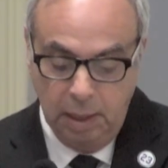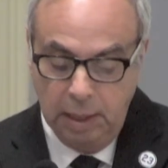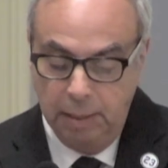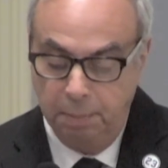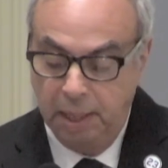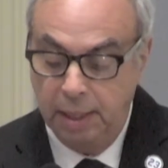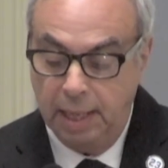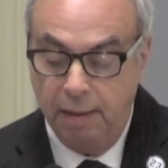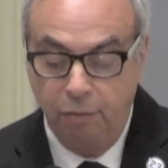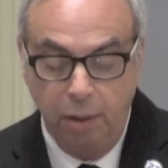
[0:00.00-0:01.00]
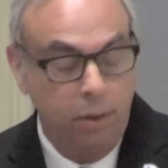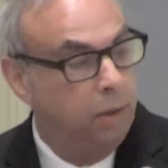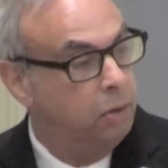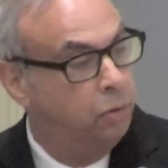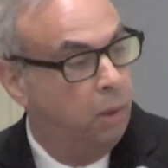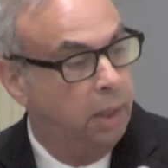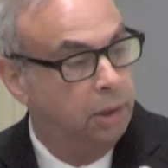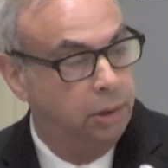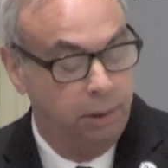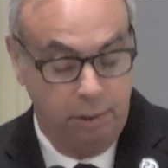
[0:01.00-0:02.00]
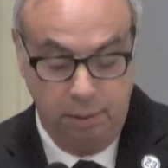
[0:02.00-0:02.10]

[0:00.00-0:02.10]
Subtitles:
It meant everything to us